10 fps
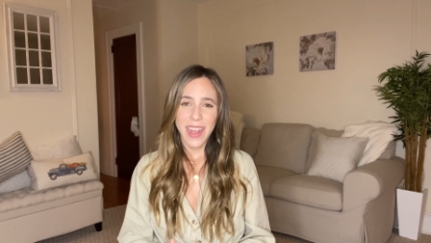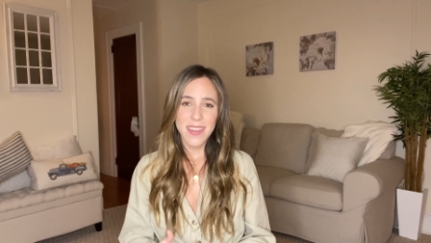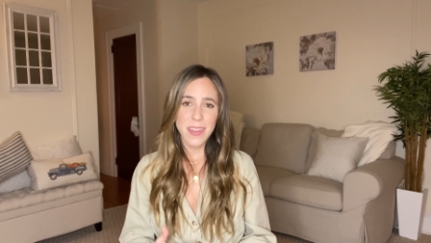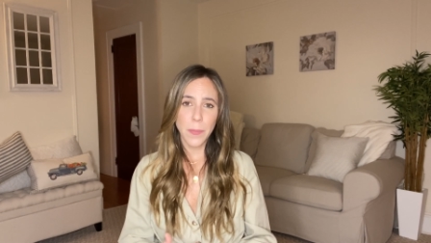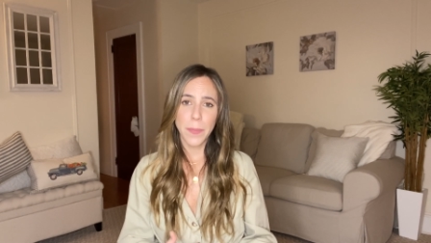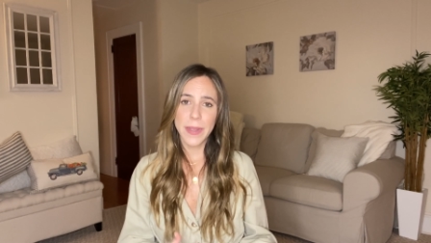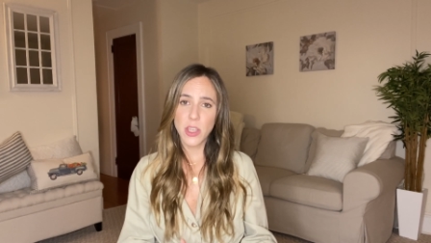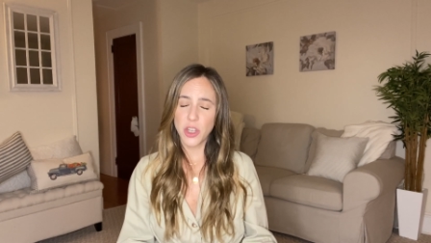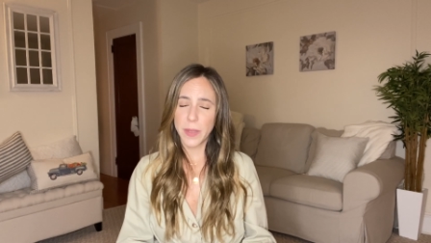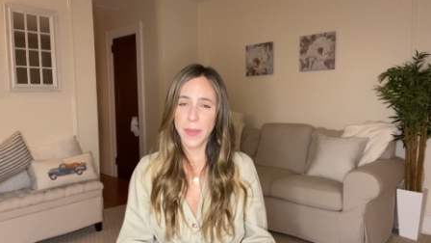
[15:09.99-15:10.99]
supplements
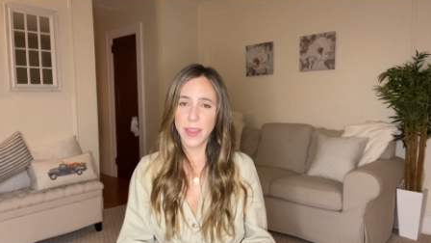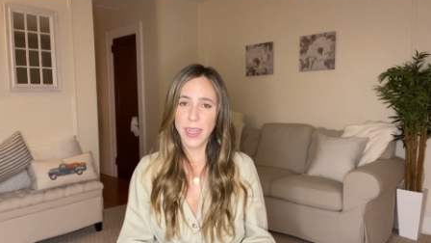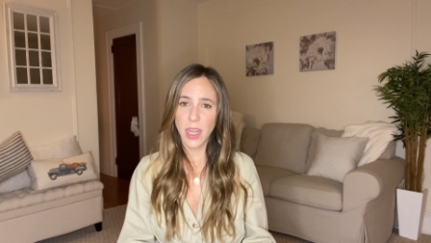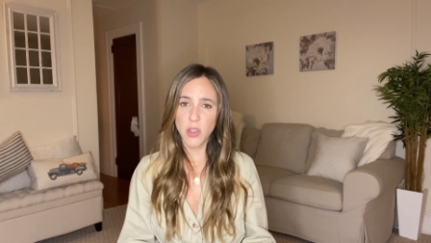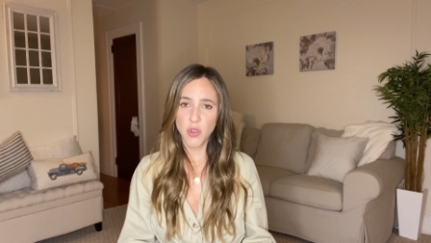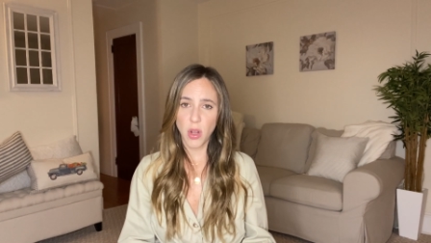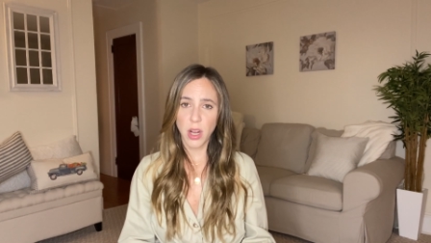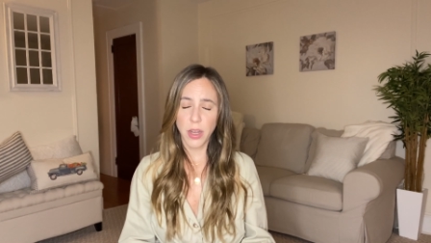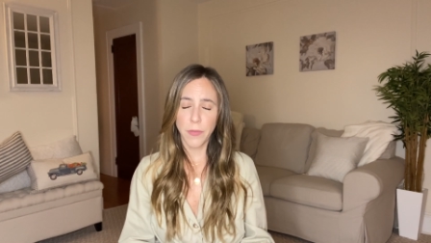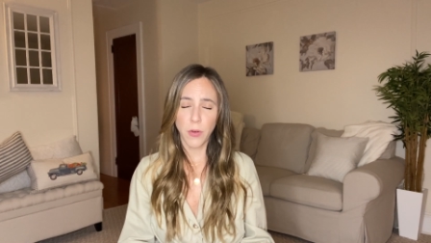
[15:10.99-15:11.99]
are typically not strong
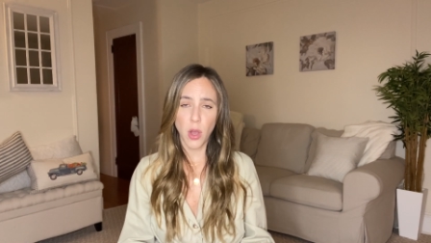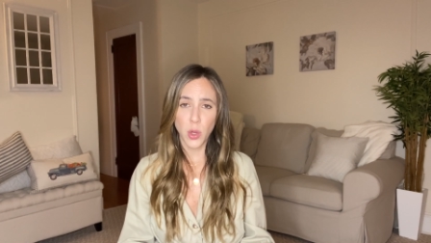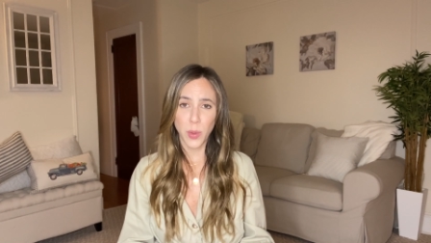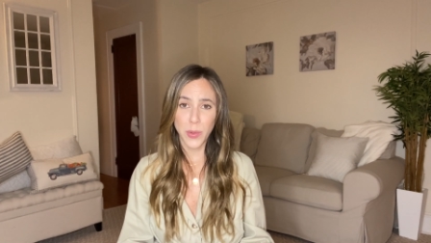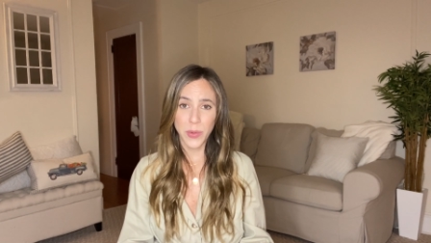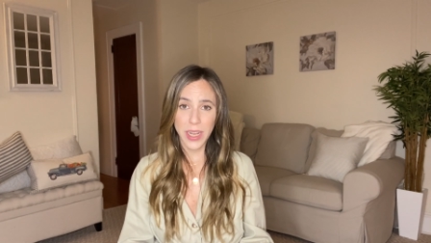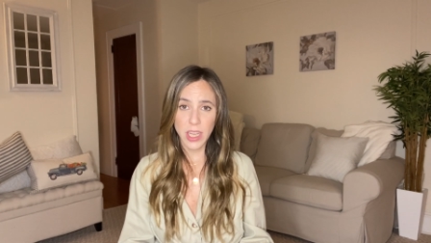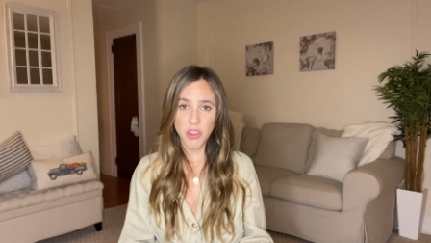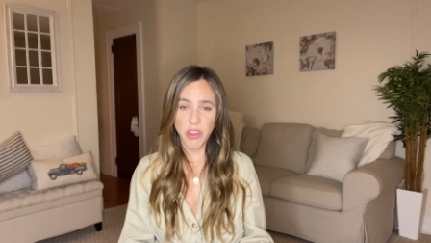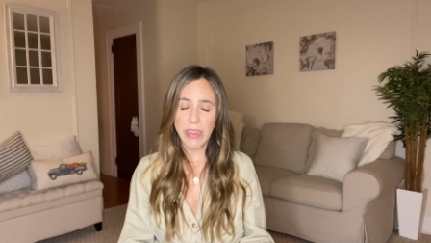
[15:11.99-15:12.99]
enough for autoimmune
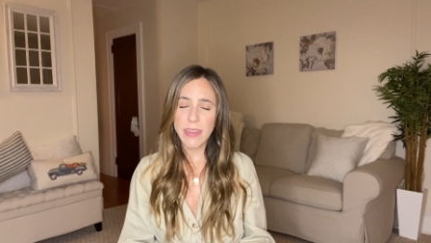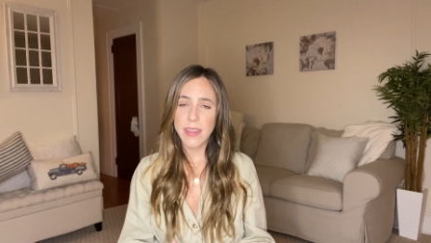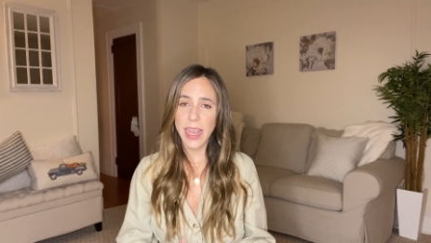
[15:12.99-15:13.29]
conditions,